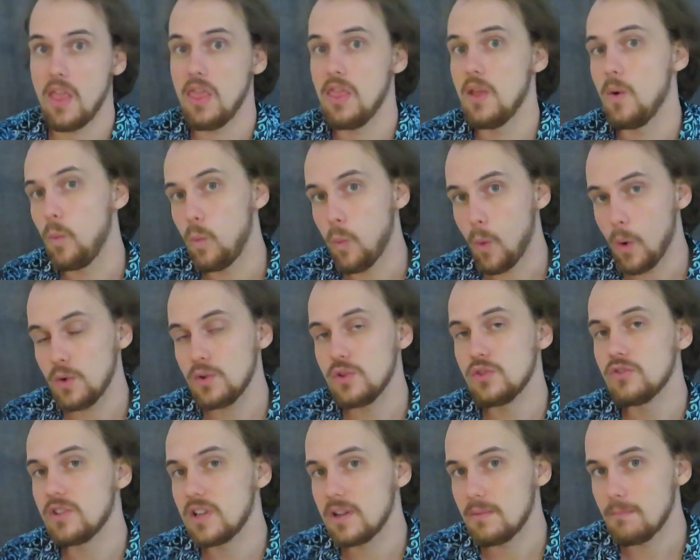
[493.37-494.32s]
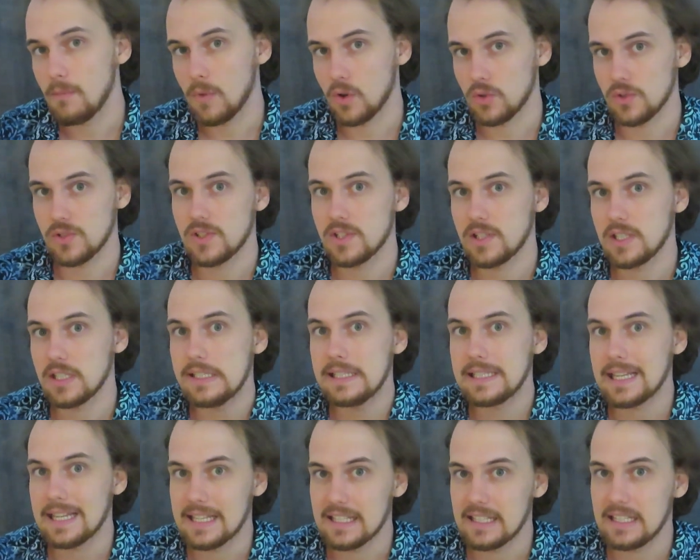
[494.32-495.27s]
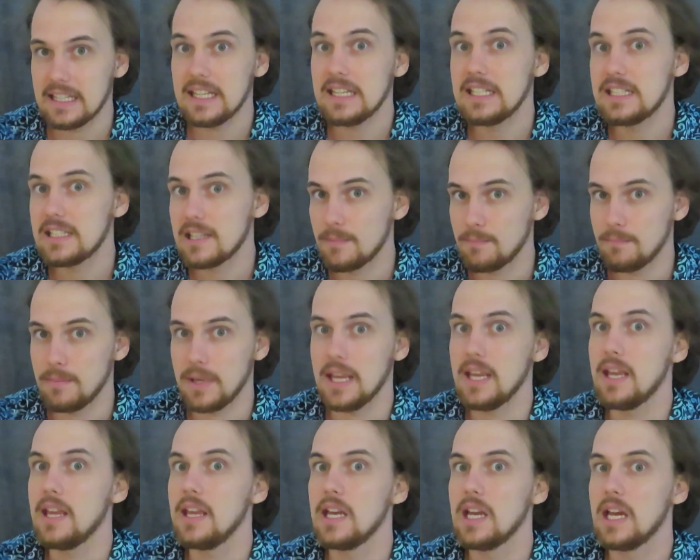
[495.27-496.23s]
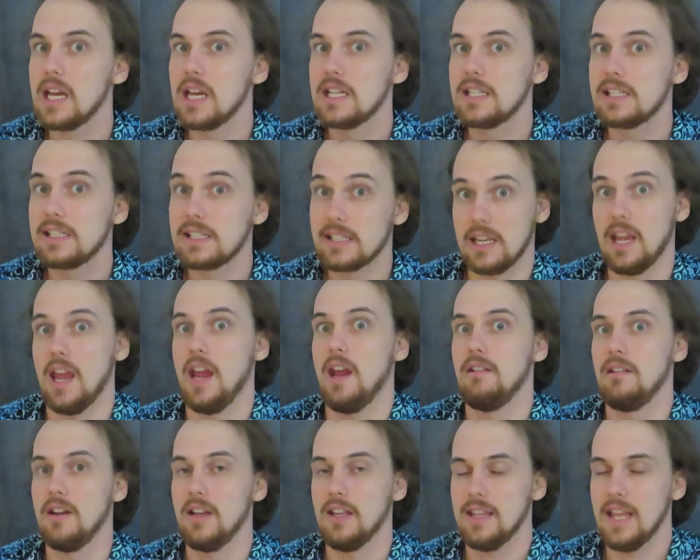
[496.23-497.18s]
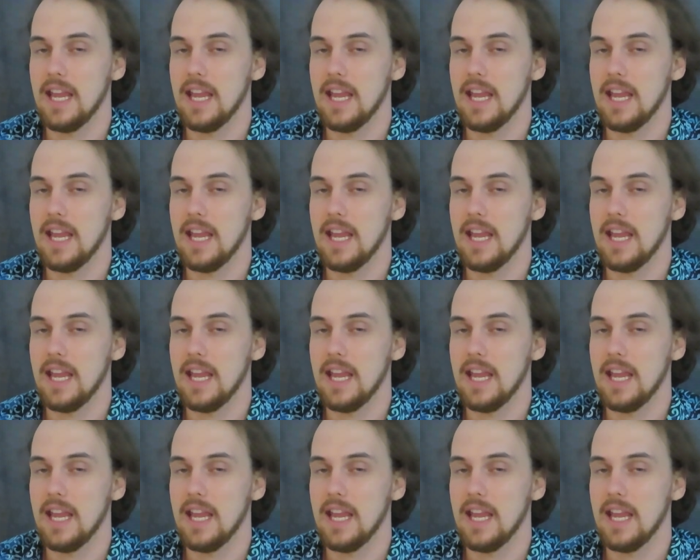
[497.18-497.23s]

the wandering monsters need to be scary.